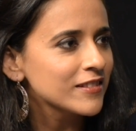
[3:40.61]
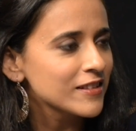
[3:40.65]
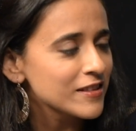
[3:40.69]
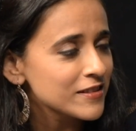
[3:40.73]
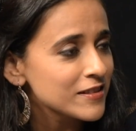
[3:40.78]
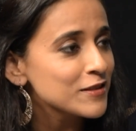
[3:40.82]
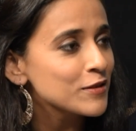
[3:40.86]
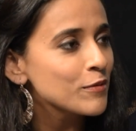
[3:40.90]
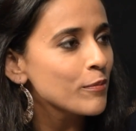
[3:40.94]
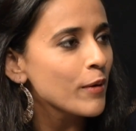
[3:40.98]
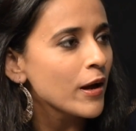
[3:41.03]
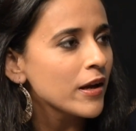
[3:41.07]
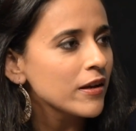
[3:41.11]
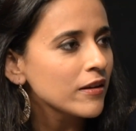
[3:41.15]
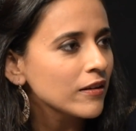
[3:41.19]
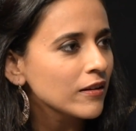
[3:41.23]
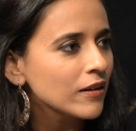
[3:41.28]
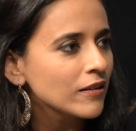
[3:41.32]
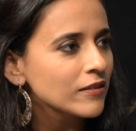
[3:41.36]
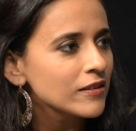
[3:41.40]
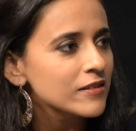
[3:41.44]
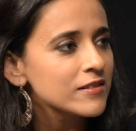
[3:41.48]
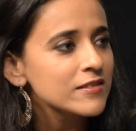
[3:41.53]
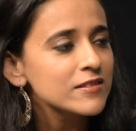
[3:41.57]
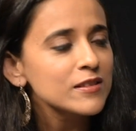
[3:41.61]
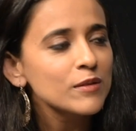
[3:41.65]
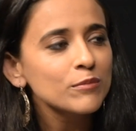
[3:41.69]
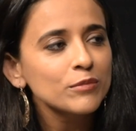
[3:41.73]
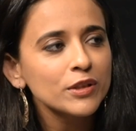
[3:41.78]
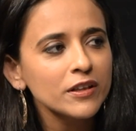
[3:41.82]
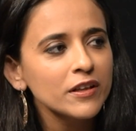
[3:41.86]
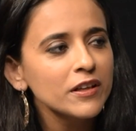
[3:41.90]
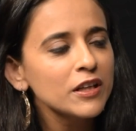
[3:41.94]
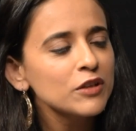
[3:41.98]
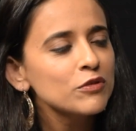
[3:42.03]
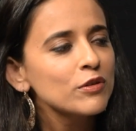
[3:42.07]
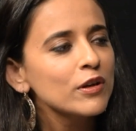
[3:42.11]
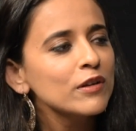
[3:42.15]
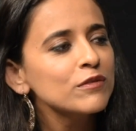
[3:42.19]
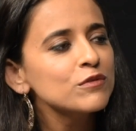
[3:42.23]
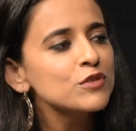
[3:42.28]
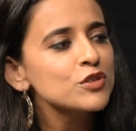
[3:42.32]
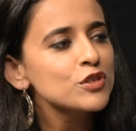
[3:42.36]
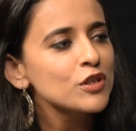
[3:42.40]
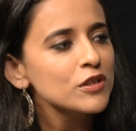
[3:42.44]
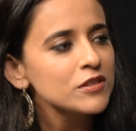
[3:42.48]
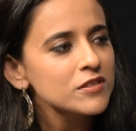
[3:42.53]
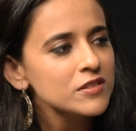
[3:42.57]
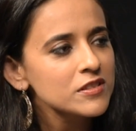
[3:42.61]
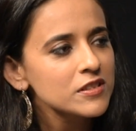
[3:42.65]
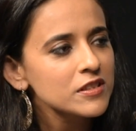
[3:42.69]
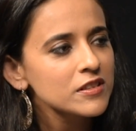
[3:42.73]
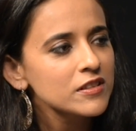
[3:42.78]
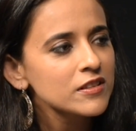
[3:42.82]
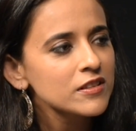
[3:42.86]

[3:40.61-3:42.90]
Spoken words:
This is a banking, this is something I need to have trust in.